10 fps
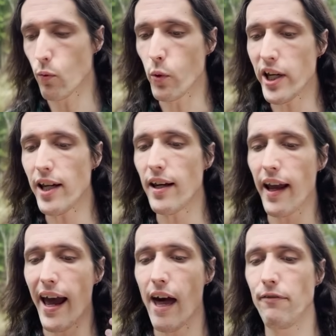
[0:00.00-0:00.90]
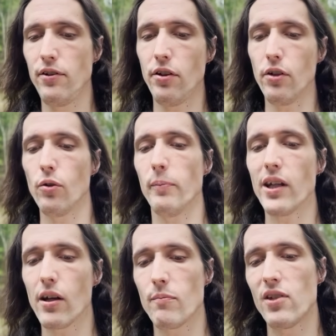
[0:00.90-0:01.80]
We have to
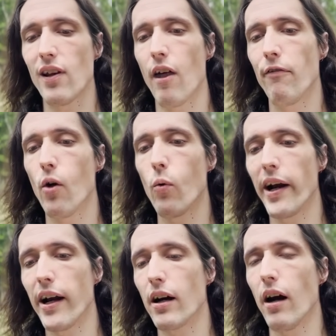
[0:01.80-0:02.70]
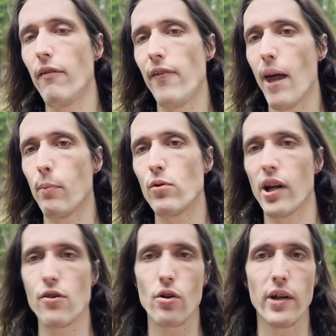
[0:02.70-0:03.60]
become self-aware of that
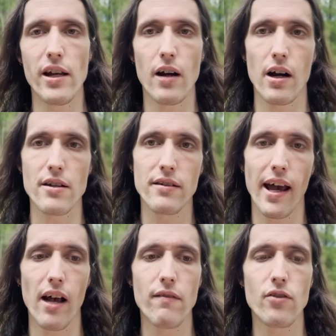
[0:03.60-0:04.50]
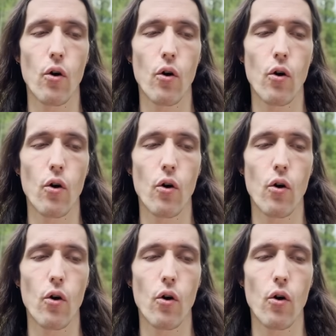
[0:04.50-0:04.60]
potential in ourselves,